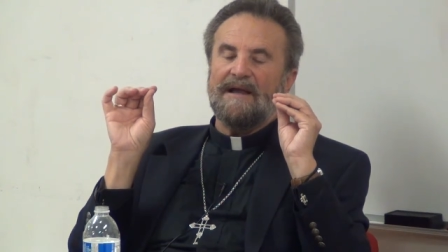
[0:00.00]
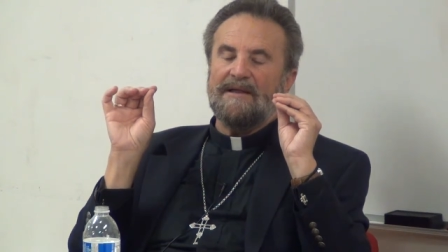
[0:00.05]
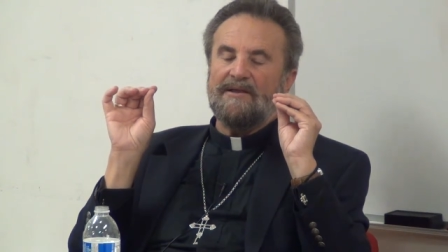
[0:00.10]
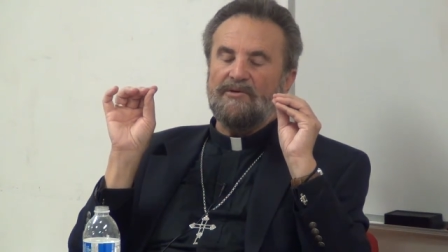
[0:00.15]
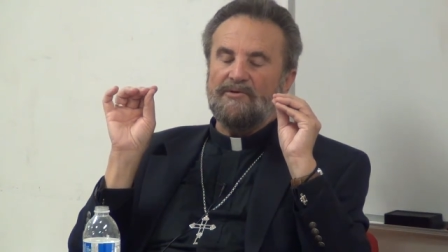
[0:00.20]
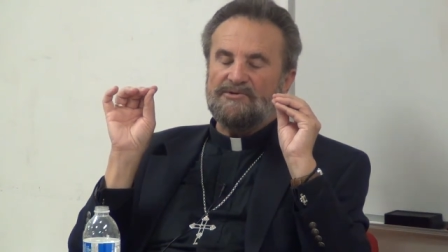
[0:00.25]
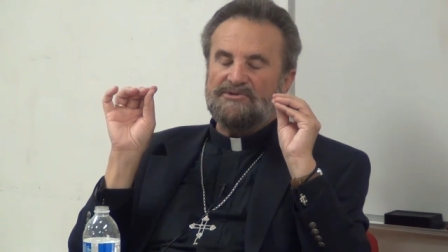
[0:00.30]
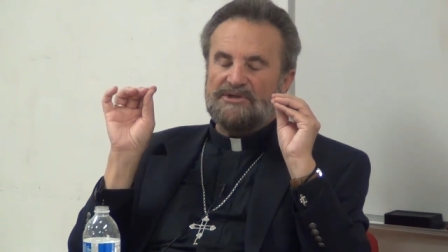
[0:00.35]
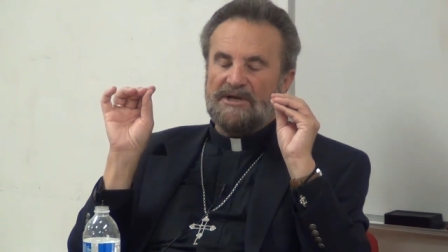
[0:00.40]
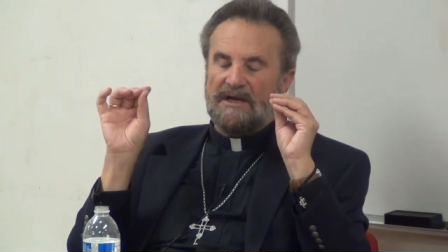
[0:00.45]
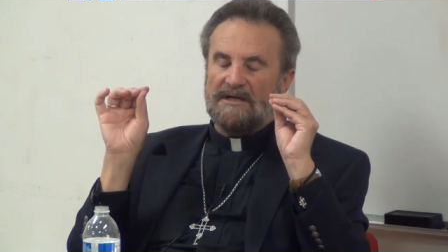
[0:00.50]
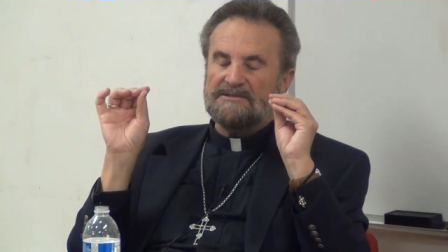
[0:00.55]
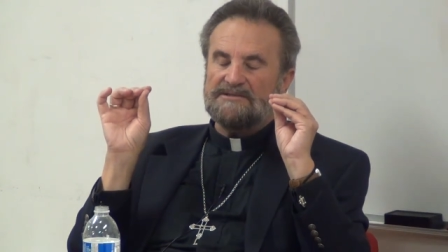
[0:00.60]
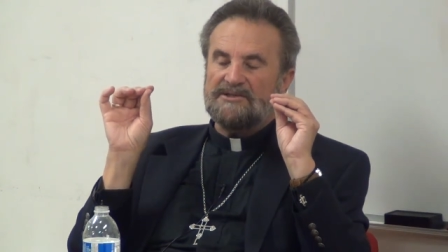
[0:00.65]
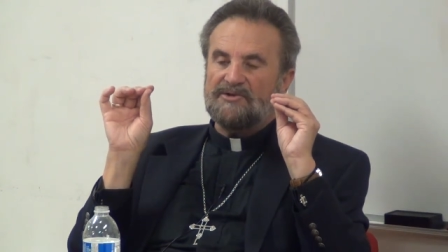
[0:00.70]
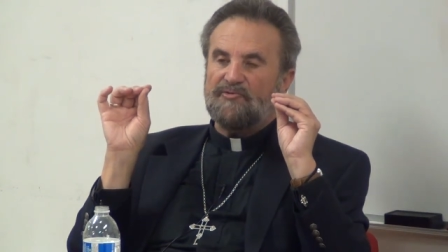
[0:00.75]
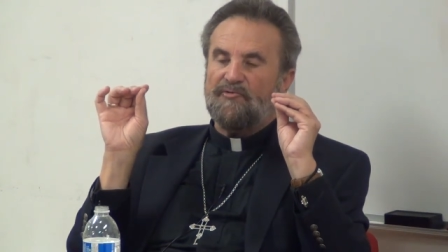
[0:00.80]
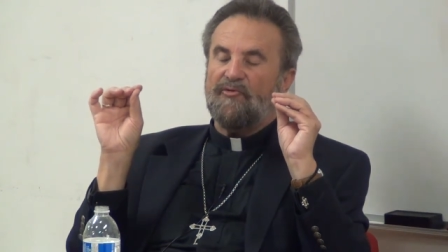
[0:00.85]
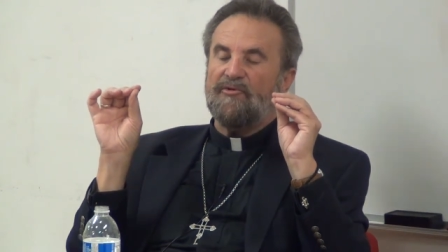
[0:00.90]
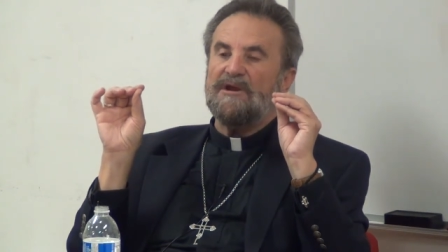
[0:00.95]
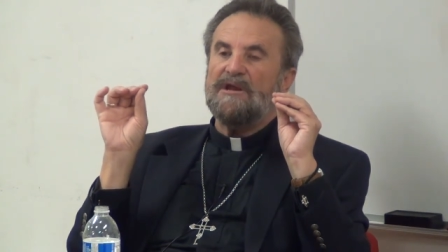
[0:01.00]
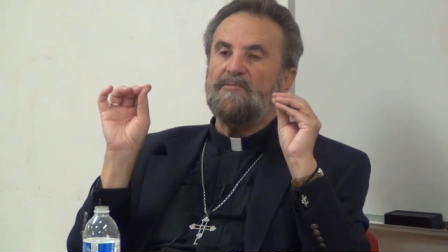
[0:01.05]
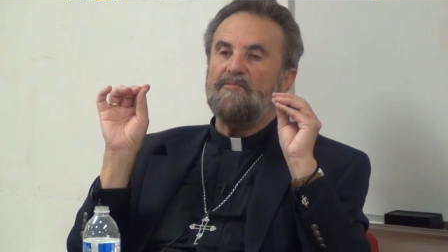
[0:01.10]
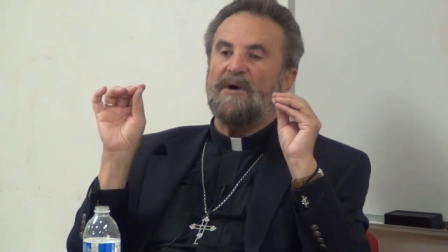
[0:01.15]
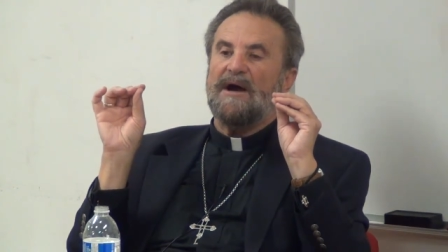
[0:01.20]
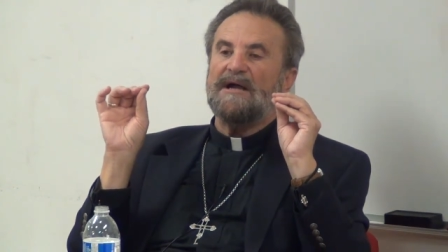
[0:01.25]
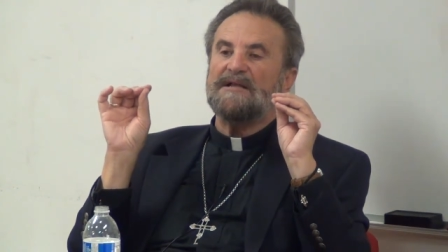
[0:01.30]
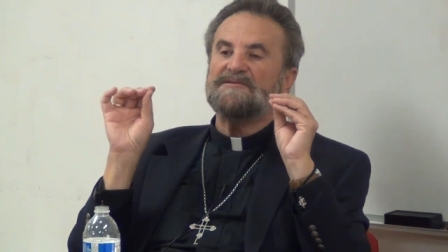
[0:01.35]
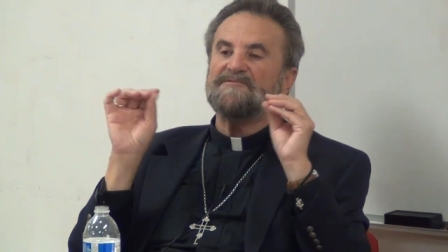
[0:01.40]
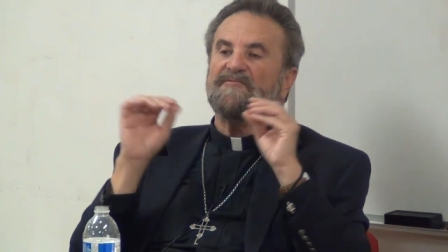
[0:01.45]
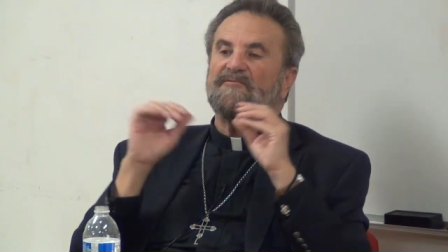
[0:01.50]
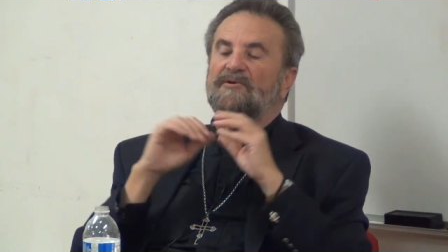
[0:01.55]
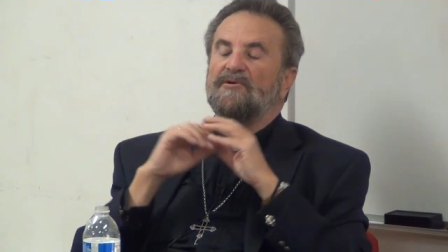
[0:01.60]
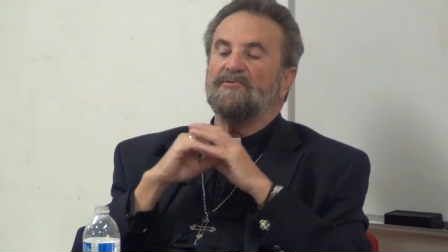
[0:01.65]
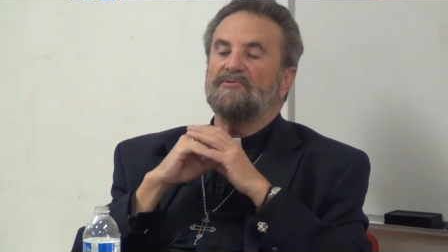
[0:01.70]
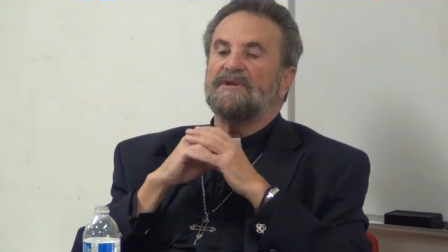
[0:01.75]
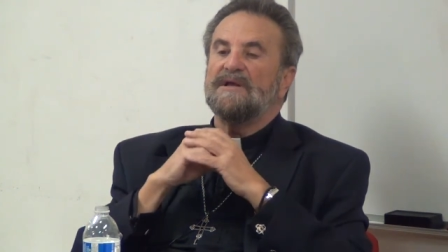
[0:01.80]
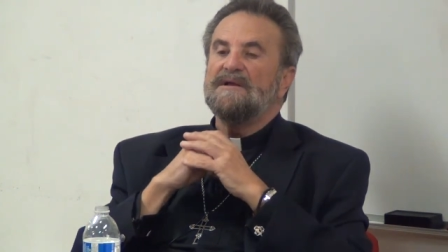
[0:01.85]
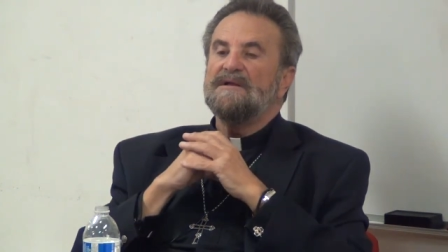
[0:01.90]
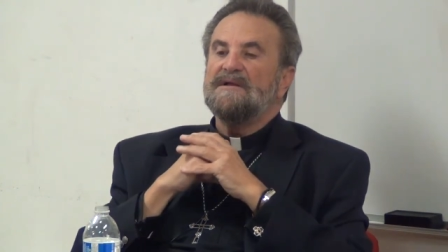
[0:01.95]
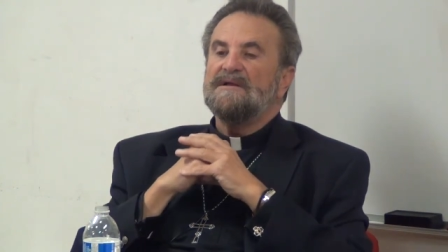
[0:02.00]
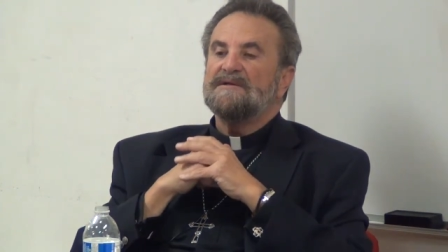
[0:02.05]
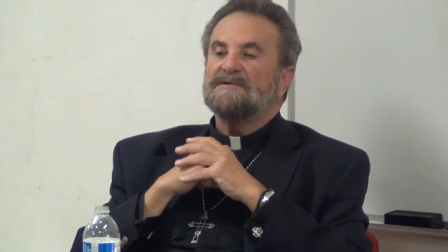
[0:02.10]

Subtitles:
You judge a tree by its fruit.